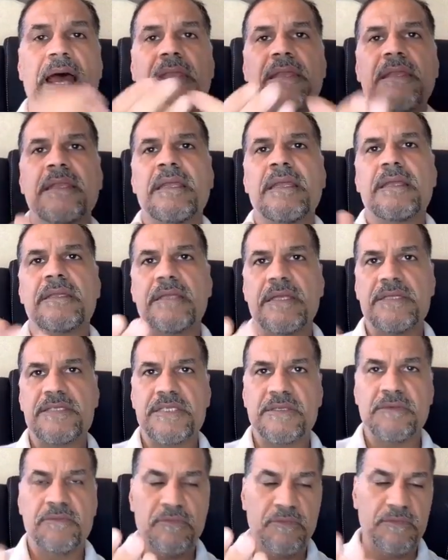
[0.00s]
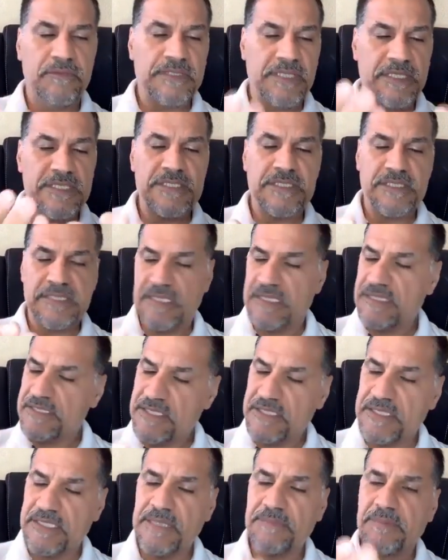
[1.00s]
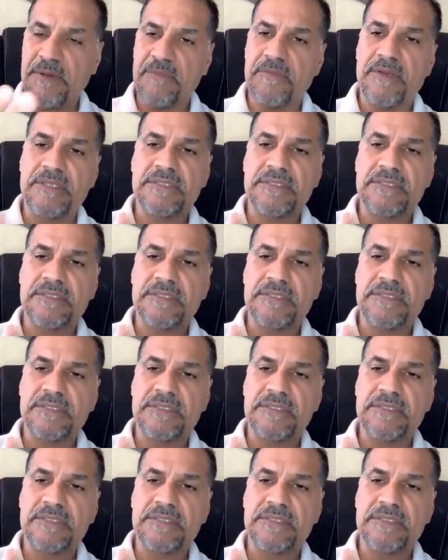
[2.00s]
And there is a tip I